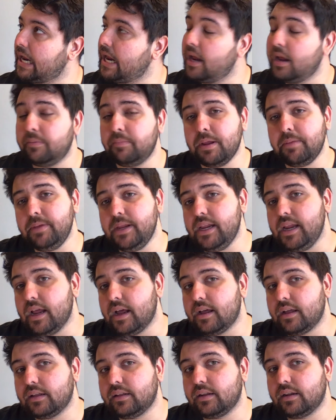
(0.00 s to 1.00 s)
Maybe
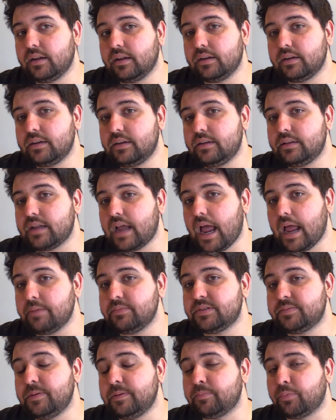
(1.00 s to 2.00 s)

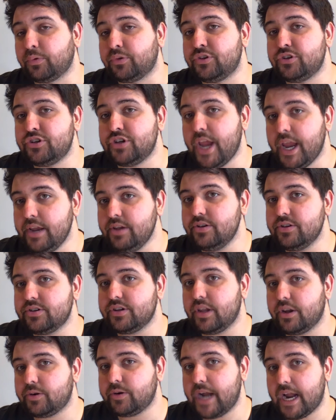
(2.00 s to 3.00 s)
times people change
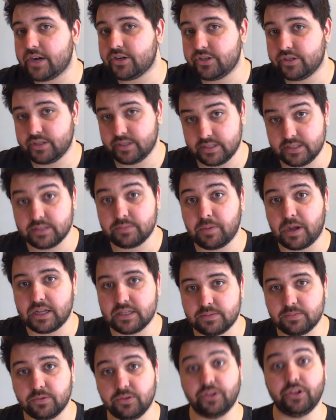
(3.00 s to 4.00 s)
their reaction, because it's
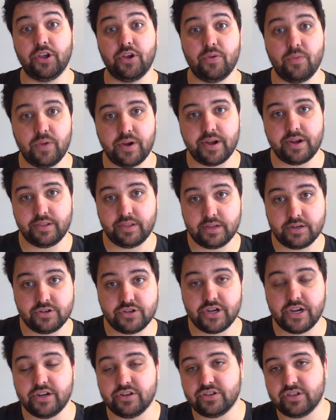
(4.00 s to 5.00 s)
possible to go in and then
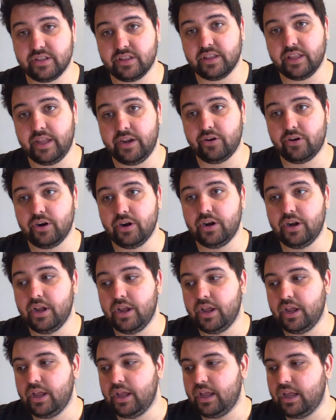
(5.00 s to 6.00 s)
change it later.
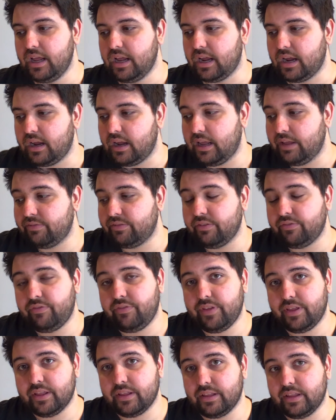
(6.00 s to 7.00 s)
If it
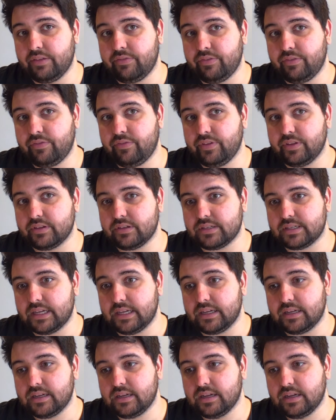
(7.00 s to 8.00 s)
feels
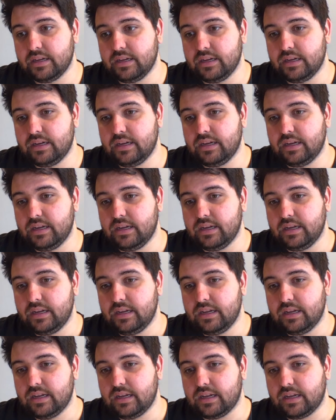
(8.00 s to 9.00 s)
like
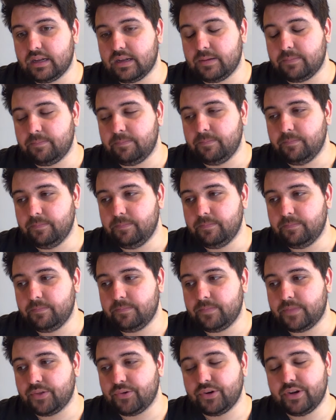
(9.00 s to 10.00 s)

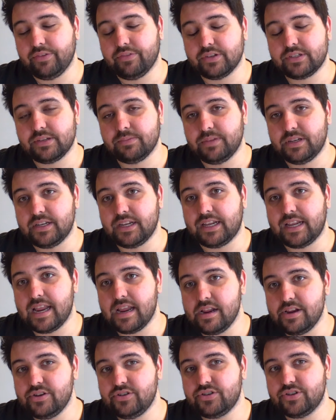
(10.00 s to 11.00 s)
that would give us some
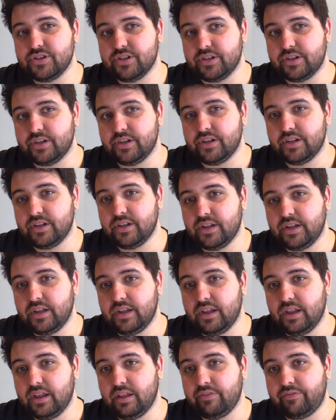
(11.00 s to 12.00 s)
indication
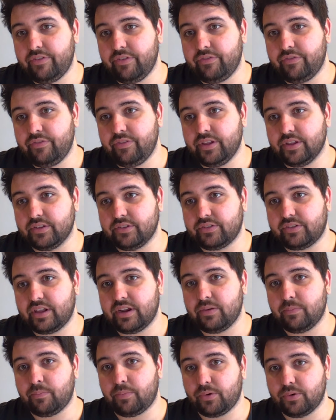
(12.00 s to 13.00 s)
if it feels kind
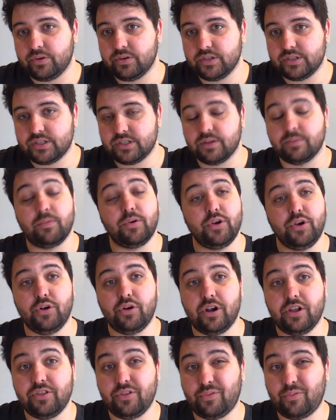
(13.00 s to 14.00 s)
of burdensome or you're
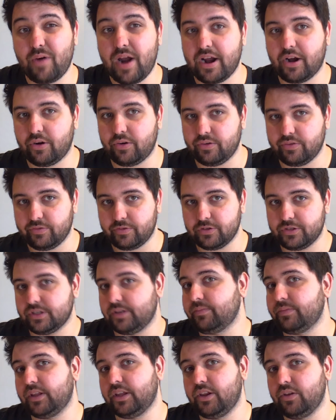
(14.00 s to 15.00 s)
on the record for
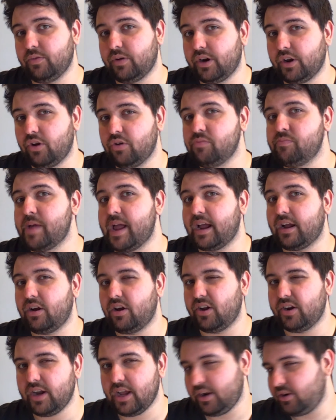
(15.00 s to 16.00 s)
something you want to go back
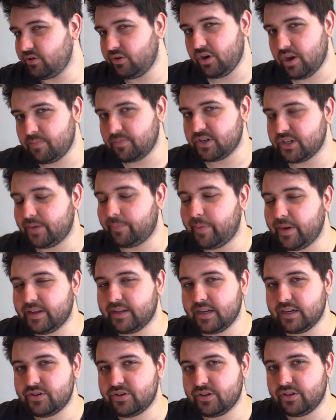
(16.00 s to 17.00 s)
on. I don't know how much I'd pay
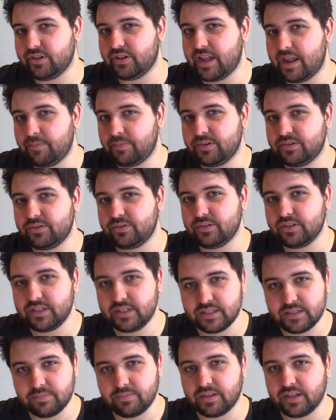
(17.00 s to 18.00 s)
attention to that, but certainly
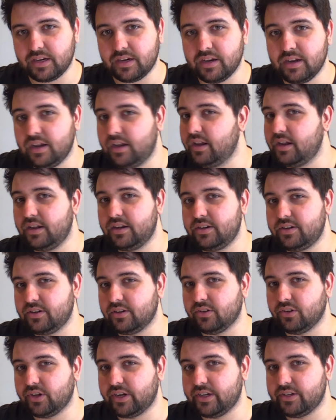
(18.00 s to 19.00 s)
something to
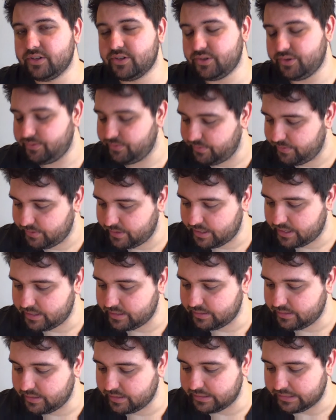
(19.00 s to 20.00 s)
look into
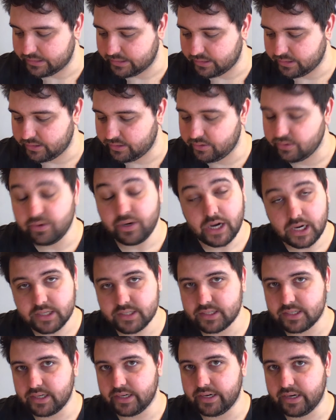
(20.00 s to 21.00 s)
as a
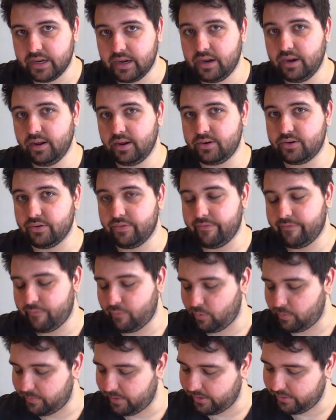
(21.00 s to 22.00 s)
curiosity to
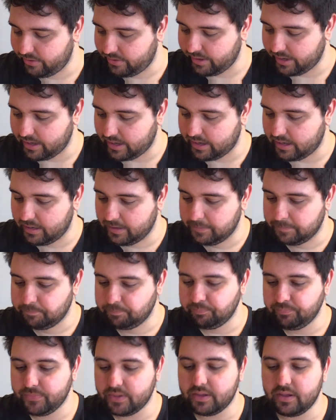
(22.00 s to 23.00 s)
inform our thinking.
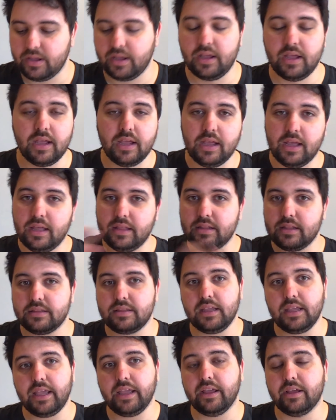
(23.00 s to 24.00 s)
Now,
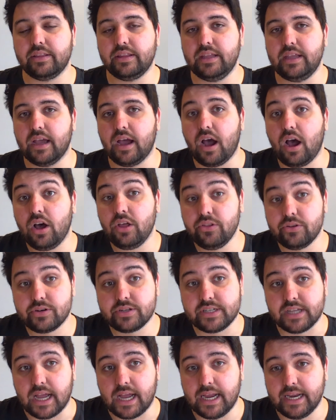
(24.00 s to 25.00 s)
thinking on the other
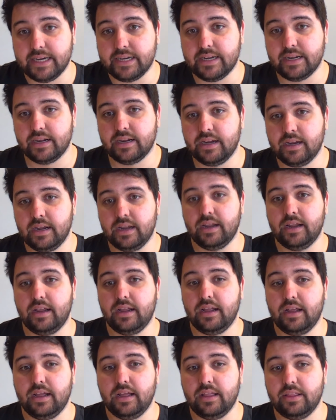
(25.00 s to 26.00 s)
side,
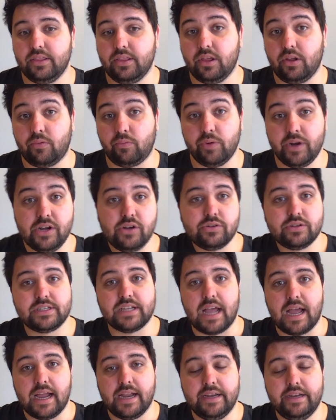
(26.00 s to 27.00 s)
the reader
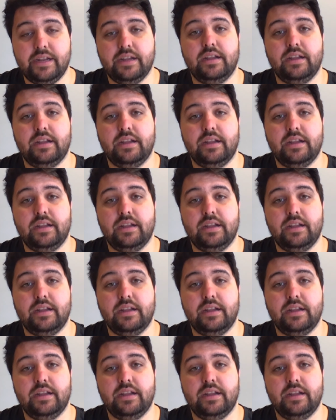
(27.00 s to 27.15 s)
side,